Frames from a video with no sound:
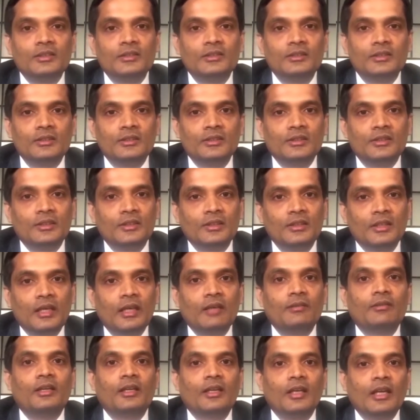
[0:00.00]
the waste
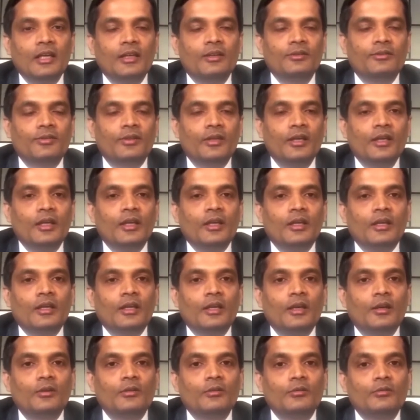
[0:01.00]
products of
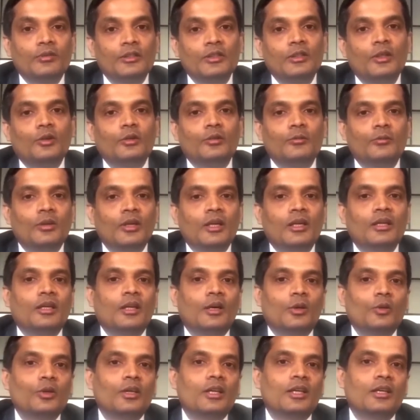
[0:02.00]
metabolism and they come
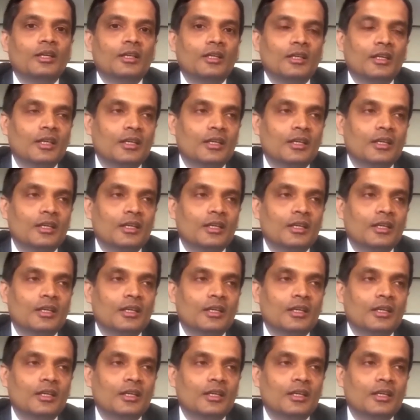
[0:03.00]
out of the